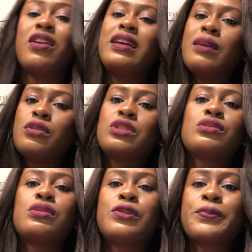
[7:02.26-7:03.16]
unable
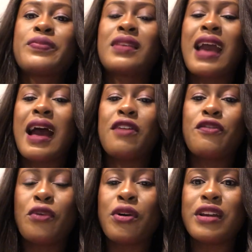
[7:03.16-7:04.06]
to
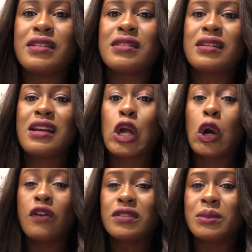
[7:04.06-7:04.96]
afford
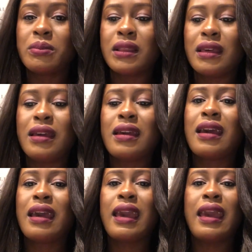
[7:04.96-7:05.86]
comfortably
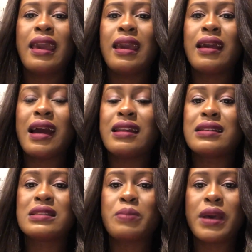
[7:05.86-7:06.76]
a an
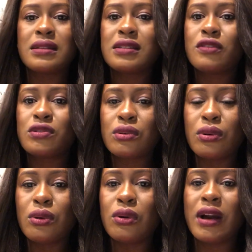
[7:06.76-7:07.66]
expensive
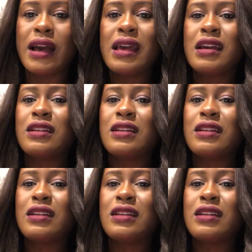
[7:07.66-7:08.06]
school,